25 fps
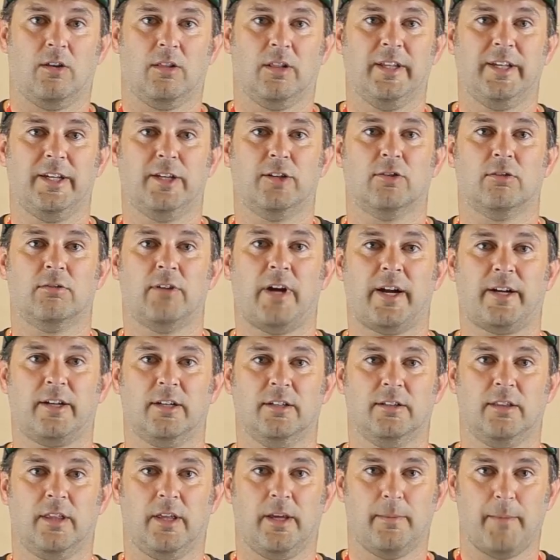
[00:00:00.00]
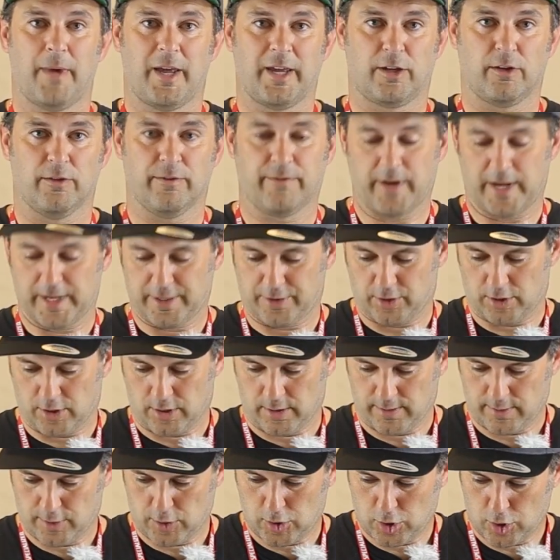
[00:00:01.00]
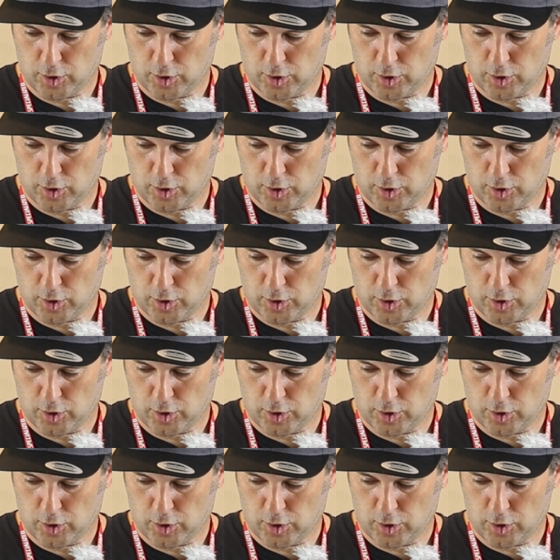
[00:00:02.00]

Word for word: on legal record, they make you faster.